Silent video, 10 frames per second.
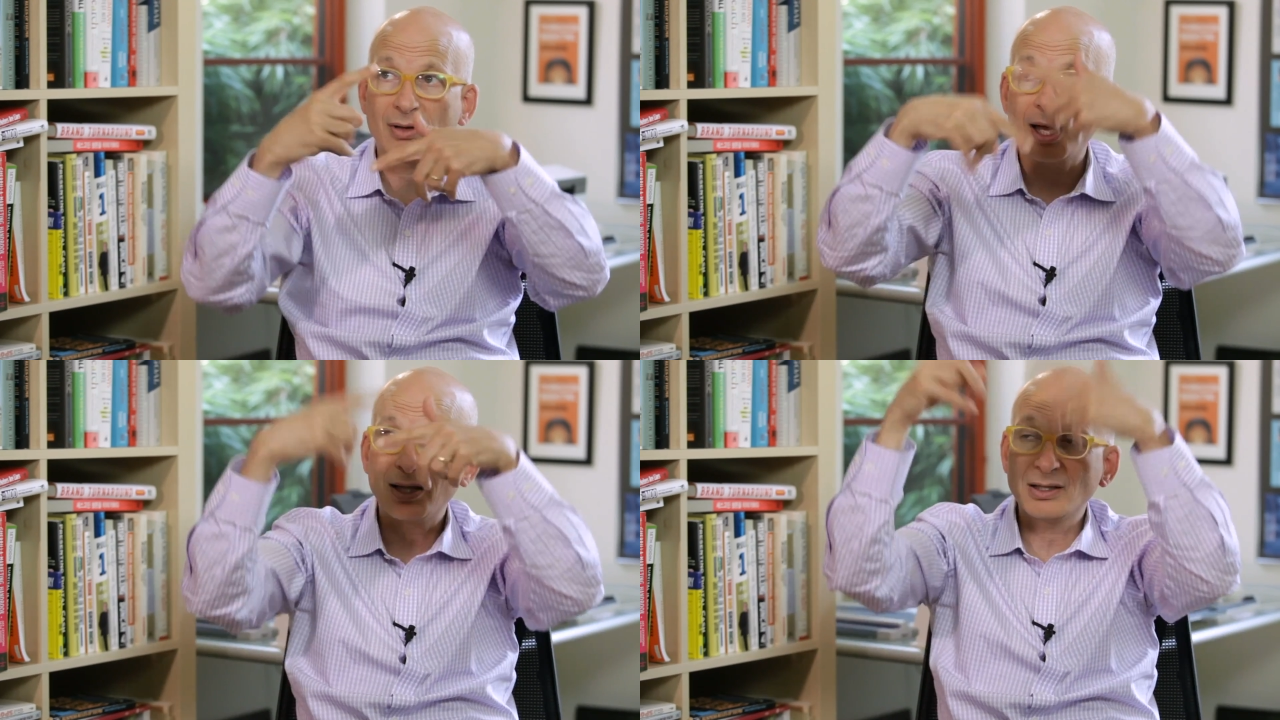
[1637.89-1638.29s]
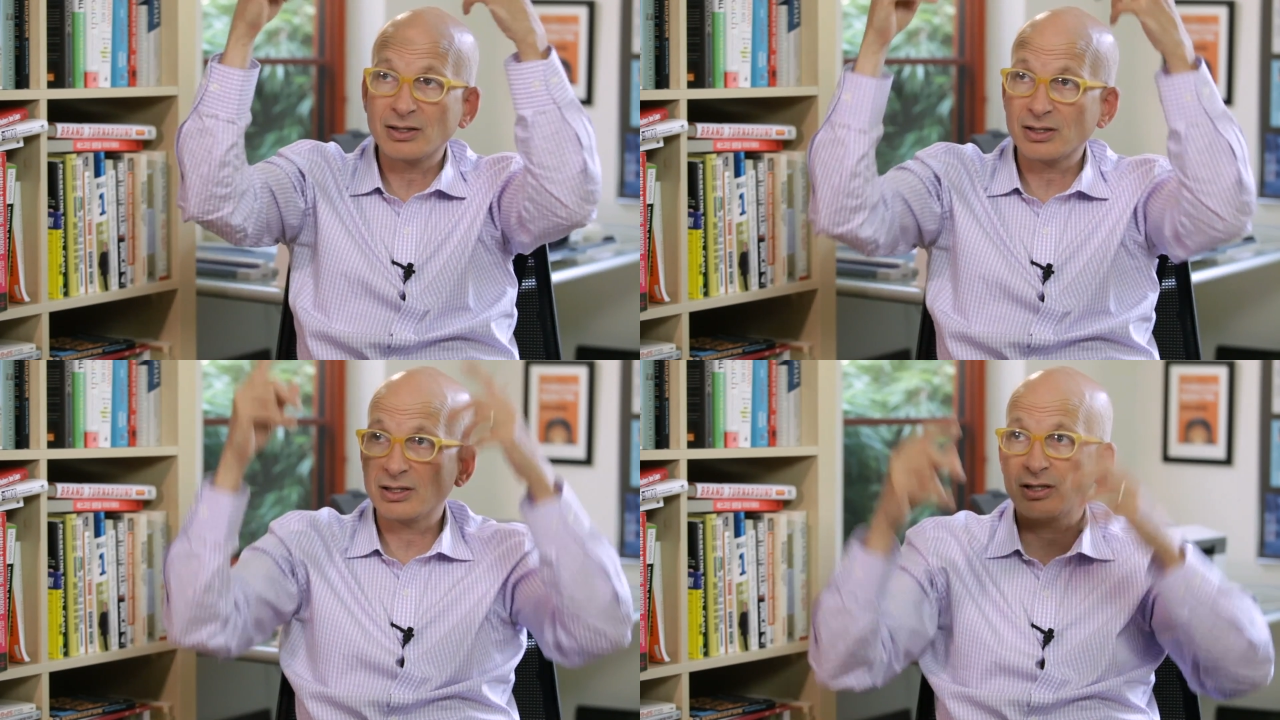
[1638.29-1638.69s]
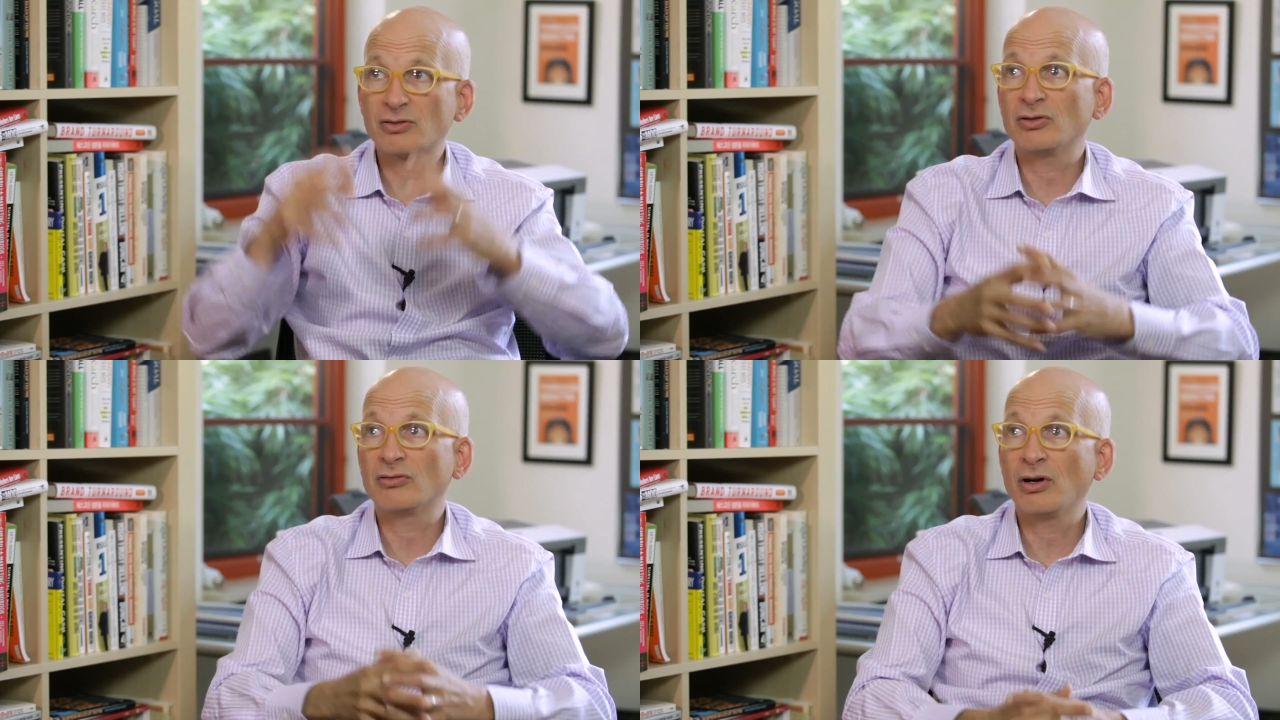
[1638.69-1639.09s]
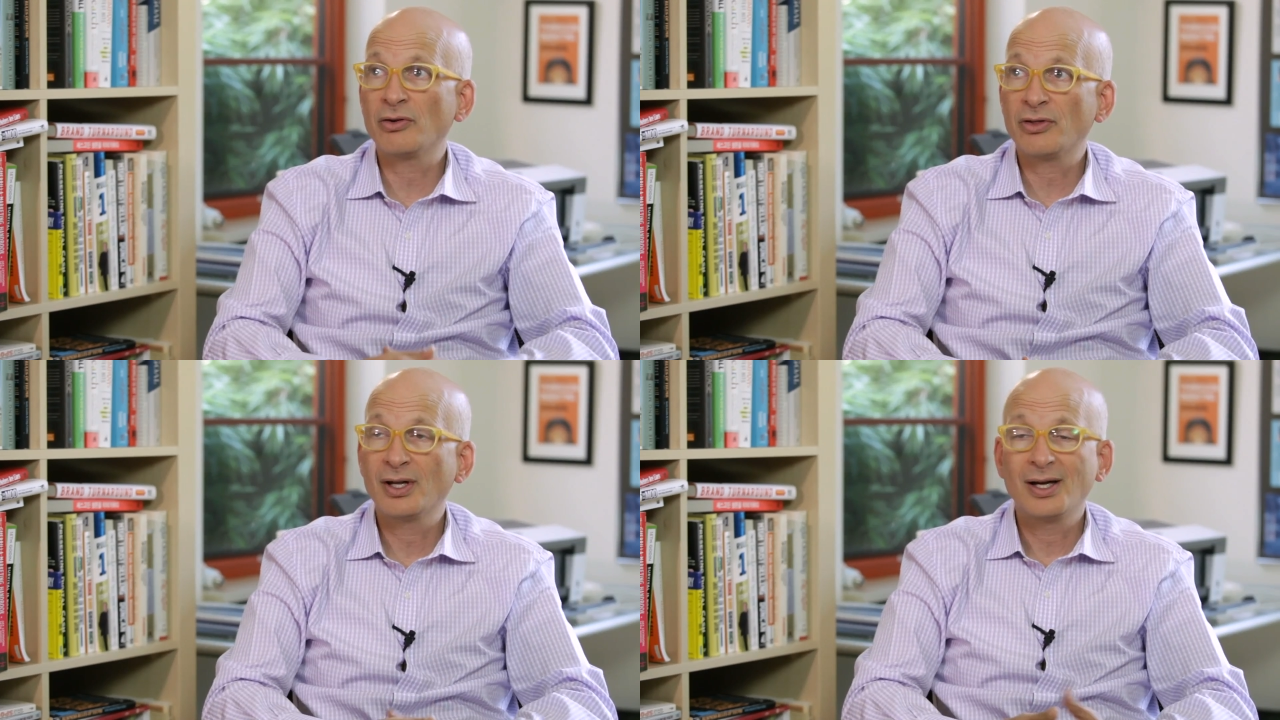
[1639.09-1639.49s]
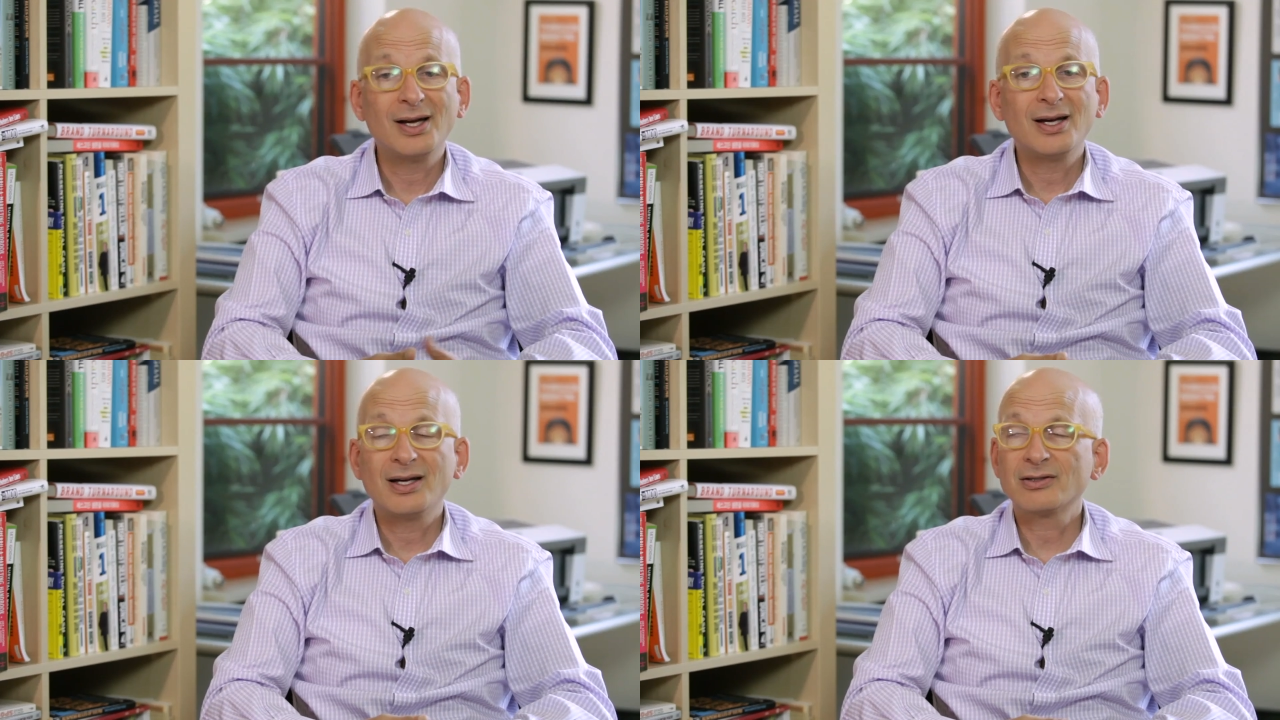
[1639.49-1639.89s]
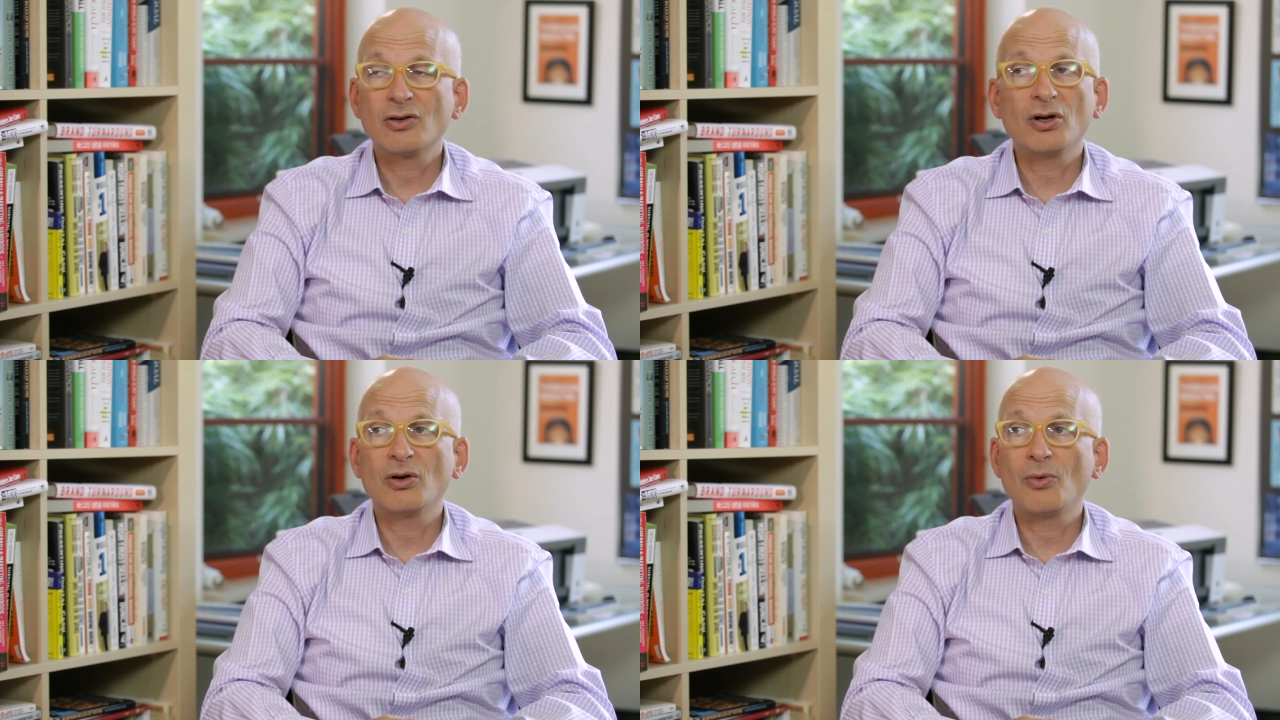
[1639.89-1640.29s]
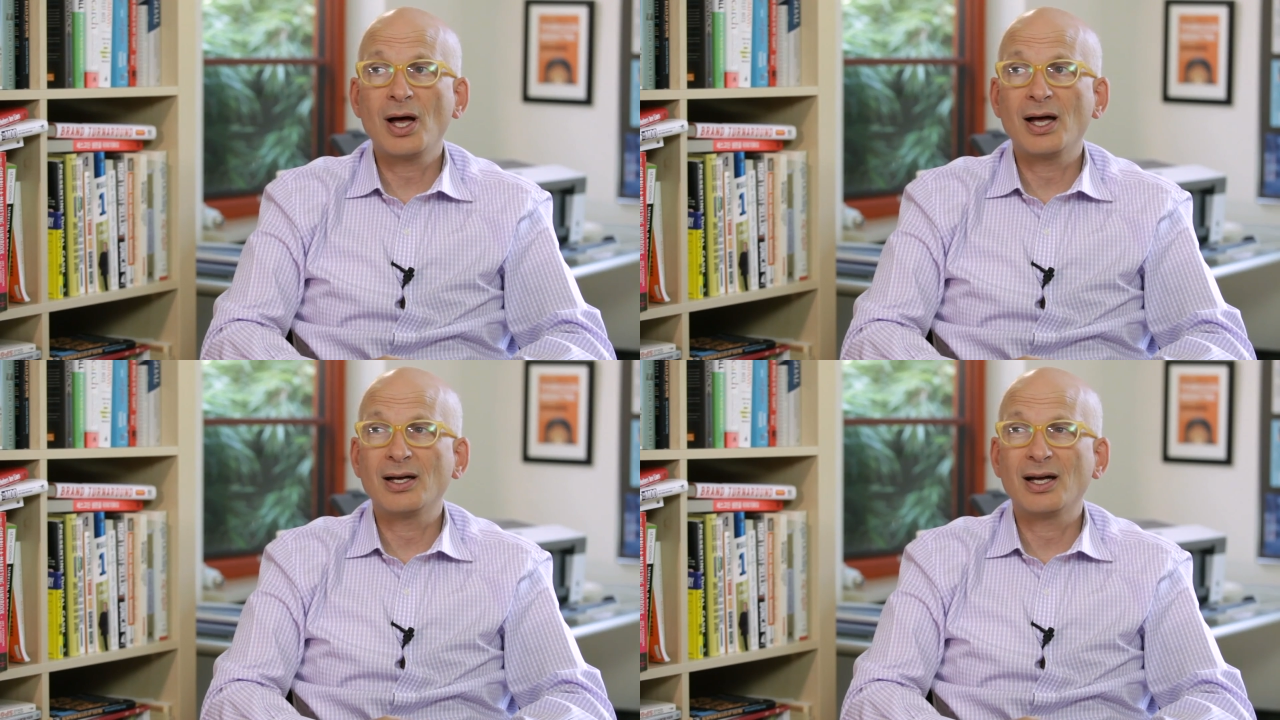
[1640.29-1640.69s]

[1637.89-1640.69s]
endless industrial growth, it's going away.